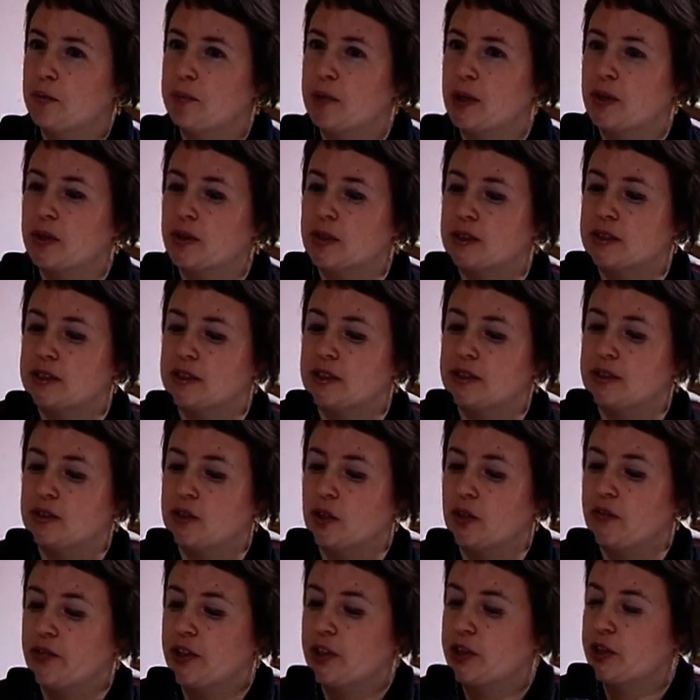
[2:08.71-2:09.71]
because the
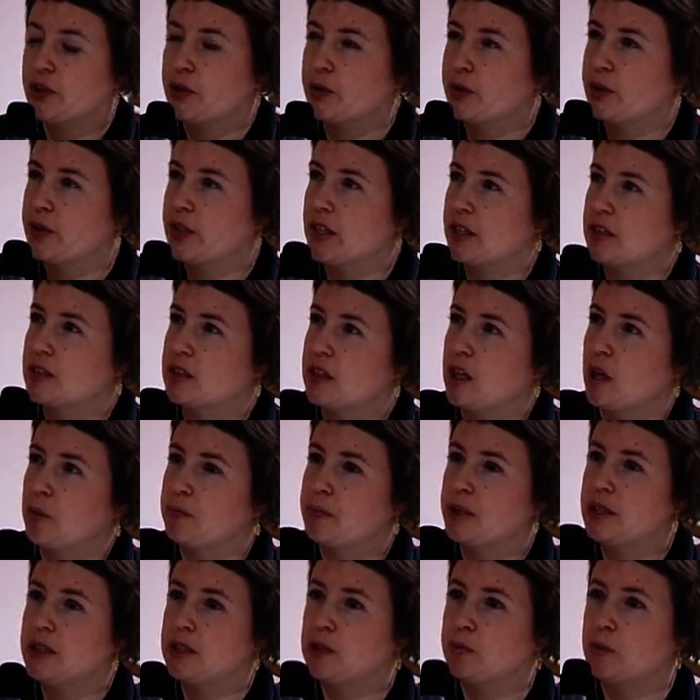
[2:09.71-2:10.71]
survey showed that
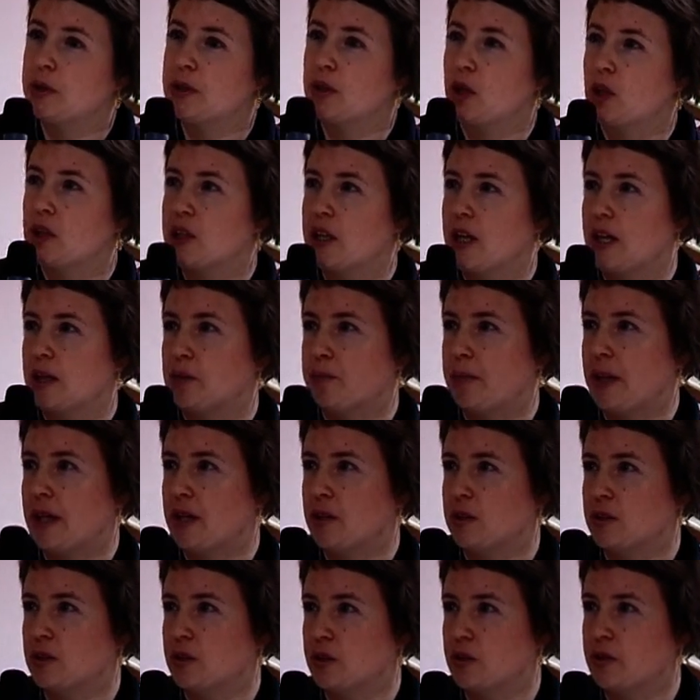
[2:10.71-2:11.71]
companies will not cut back
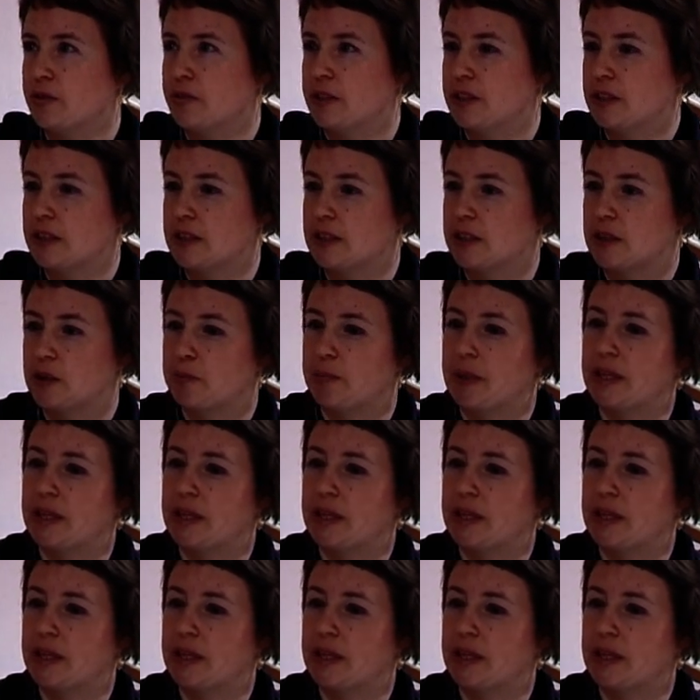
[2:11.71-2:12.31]
on services,